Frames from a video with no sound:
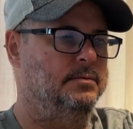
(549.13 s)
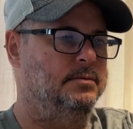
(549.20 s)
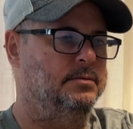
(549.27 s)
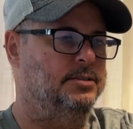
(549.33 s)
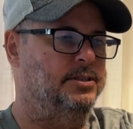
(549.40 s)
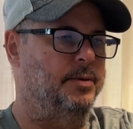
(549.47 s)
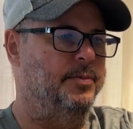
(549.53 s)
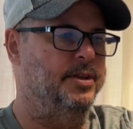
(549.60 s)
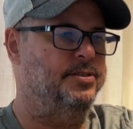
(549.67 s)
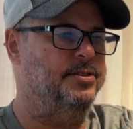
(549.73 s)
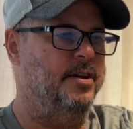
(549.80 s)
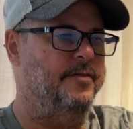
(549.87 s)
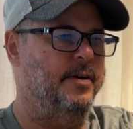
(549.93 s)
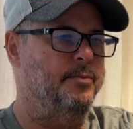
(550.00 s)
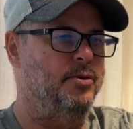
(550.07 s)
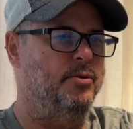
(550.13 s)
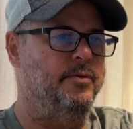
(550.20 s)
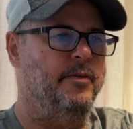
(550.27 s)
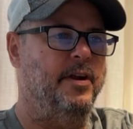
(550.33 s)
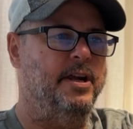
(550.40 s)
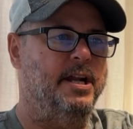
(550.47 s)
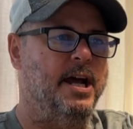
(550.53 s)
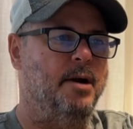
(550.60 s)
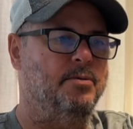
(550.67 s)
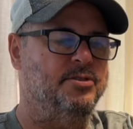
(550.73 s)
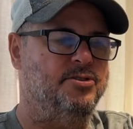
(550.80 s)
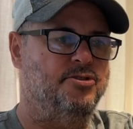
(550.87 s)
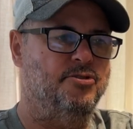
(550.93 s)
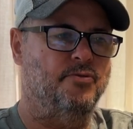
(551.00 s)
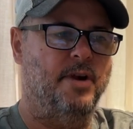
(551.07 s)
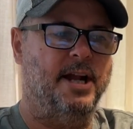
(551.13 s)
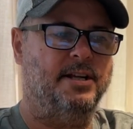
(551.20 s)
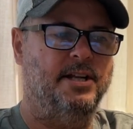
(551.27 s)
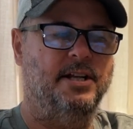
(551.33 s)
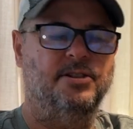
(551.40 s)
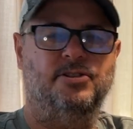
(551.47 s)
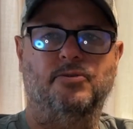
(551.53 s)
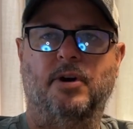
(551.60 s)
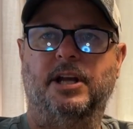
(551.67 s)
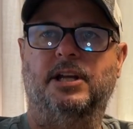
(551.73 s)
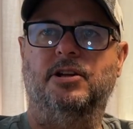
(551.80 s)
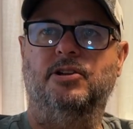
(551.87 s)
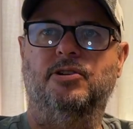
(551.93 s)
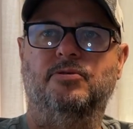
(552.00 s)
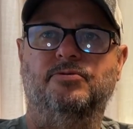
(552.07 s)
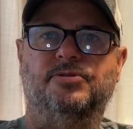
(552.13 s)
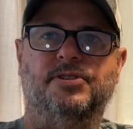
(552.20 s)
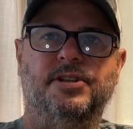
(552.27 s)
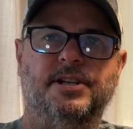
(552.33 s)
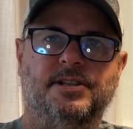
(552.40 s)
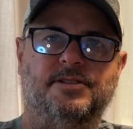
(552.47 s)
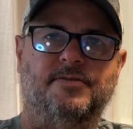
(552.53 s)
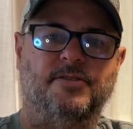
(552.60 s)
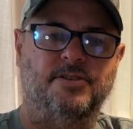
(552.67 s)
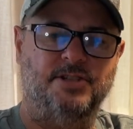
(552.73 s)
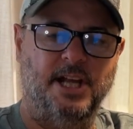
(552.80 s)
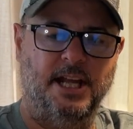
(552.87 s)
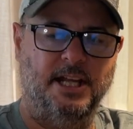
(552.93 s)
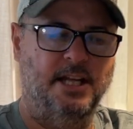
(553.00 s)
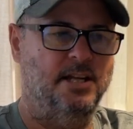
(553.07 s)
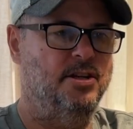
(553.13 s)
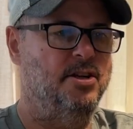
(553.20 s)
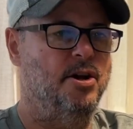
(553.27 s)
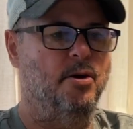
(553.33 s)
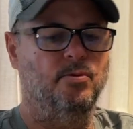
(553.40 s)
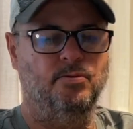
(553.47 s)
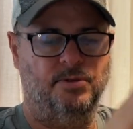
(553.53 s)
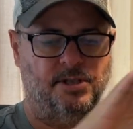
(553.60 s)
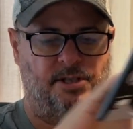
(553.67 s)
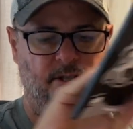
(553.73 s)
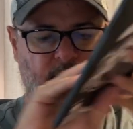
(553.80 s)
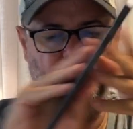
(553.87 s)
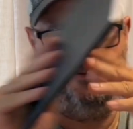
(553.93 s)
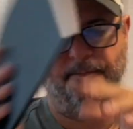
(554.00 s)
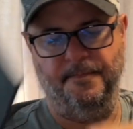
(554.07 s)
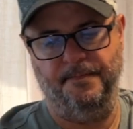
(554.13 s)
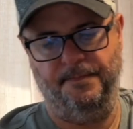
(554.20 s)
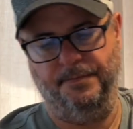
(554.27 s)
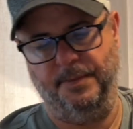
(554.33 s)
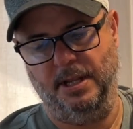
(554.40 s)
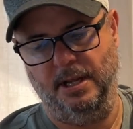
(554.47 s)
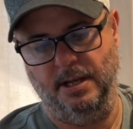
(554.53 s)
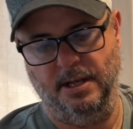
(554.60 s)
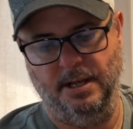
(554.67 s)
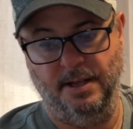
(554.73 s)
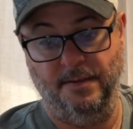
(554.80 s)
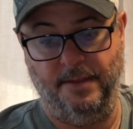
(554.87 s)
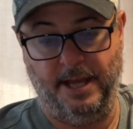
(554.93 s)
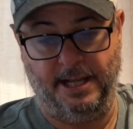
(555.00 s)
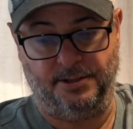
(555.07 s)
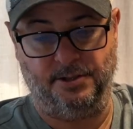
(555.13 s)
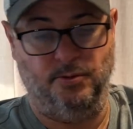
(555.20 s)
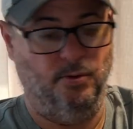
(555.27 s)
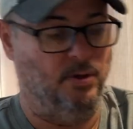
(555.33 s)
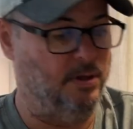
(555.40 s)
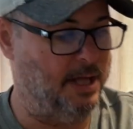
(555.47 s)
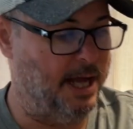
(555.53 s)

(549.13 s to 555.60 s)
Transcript: Some of the stuff I'm doing right now is directing, so I can use this for taking notes. That's cool.